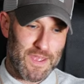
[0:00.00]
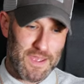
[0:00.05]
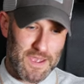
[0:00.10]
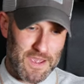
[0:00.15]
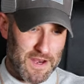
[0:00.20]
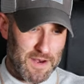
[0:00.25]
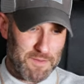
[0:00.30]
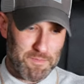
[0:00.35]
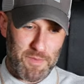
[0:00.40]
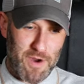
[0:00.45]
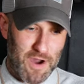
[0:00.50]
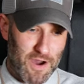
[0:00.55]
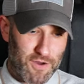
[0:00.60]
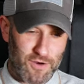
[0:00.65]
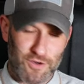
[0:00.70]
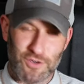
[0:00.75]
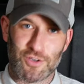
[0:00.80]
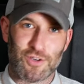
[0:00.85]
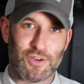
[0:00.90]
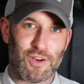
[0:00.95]
in
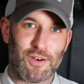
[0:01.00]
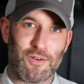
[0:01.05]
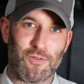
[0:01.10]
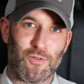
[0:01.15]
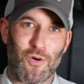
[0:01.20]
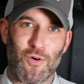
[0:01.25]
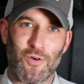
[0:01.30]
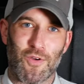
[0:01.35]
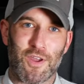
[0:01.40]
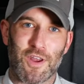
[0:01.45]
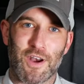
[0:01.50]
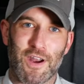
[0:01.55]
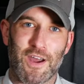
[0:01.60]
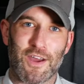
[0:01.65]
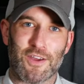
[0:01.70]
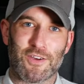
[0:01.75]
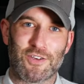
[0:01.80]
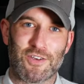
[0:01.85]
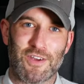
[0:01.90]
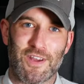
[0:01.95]
marsh and long
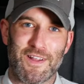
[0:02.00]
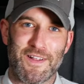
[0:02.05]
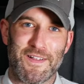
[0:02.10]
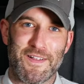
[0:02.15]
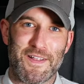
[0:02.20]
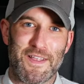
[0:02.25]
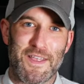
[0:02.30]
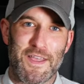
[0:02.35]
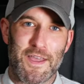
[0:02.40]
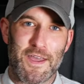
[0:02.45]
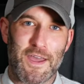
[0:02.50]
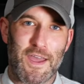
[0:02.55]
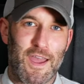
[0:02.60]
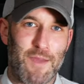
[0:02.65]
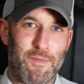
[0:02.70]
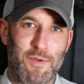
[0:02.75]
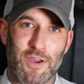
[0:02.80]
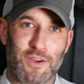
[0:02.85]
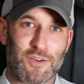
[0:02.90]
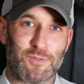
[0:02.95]
grass,
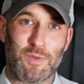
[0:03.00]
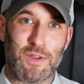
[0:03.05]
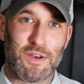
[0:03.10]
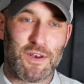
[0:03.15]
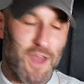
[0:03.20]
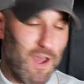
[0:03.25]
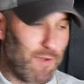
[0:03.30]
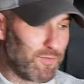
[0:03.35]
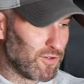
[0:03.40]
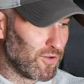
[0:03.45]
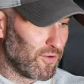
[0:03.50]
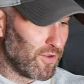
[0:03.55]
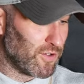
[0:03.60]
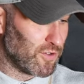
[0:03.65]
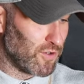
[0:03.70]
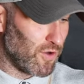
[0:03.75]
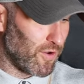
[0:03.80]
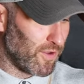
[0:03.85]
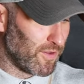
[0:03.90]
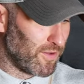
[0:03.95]
it's been absolutely
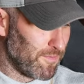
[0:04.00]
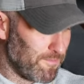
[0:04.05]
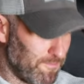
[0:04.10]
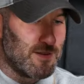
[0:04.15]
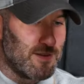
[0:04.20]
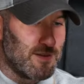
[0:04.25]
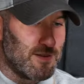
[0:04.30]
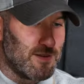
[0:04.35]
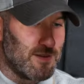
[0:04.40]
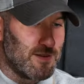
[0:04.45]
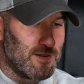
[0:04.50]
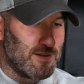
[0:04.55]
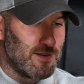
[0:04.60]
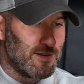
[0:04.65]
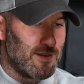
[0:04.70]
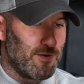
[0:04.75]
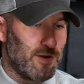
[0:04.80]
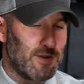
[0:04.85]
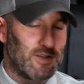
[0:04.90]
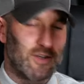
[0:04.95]
solid.
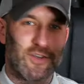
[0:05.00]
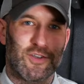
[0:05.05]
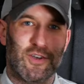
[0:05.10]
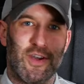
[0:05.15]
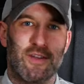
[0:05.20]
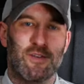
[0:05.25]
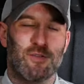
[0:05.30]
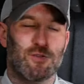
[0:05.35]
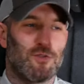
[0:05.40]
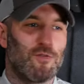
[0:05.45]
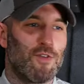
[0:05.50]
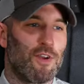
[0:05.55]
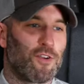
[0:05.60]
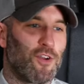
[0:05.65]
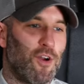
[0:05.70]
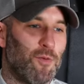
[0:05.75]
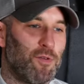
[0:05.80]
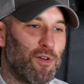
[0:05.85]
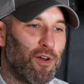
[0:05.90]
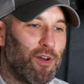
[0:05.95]
Now, as I said, there's only a
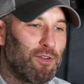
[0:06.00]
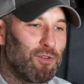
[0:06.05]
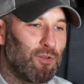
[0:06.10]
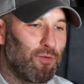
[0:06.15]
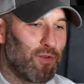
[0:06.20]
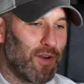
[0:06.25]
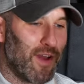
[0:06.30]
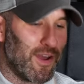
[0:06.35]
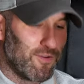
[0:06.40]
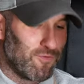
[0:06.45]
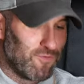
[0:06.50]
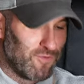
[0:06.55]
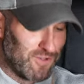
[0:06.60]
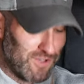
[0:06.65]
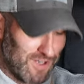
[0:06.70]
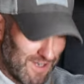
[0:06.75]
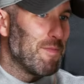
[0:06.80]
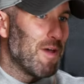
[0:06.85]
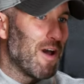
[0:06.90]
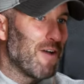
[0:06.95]
couple of little
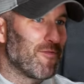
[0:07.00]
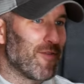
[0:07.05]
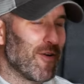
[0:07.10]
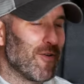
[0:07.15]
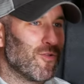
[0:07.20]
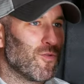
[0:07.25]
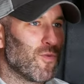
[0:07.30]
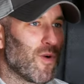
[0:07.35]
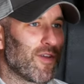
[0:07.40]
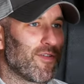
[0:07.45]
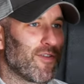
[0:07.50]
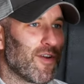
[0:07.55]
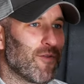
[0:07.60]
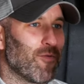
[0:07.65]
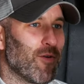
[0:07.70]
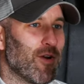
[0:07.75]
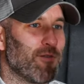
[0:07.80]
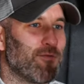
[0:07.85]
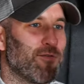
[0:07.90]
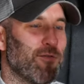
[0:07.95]
niggles that I found with it,
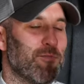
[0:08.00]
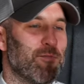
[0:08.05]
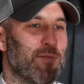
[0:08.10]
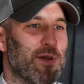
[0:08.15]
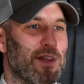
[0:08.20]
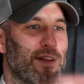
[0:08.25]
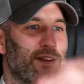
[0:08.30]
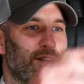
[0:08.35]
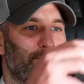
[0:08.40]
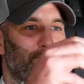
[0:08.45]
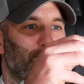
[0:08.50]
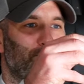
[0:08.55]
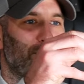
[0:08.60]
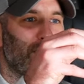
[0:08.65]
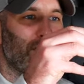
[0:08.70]
one of them being